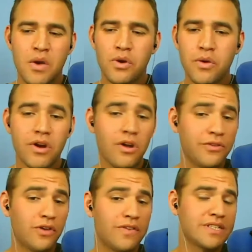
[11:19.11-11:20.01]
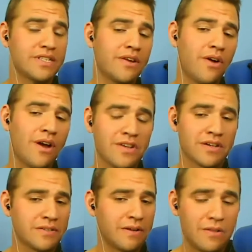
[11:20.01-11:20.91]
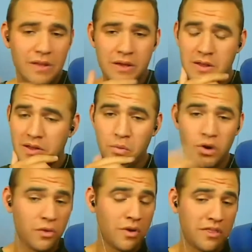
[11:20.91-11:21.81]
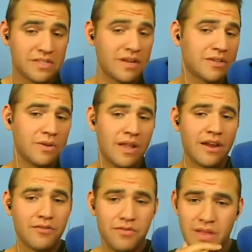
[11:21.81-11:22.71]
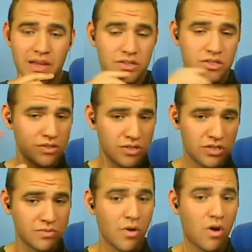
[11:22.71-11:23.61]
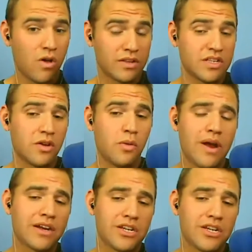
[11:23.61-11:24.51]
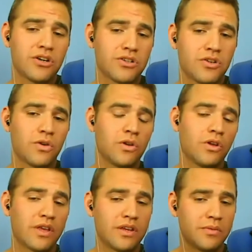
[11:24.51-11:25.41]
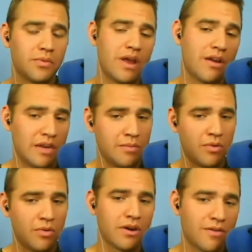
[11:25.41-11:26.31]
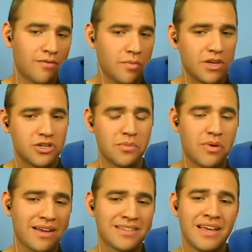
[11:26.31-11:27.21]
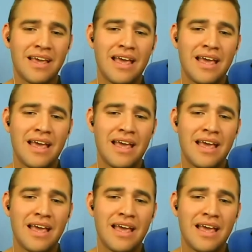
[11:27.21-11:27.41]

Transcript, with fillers: Were you at all nervous? I know I talked to, I've worked with and talked to a lot of like just small, like single practitioners who are looking to put out an ebook or information products,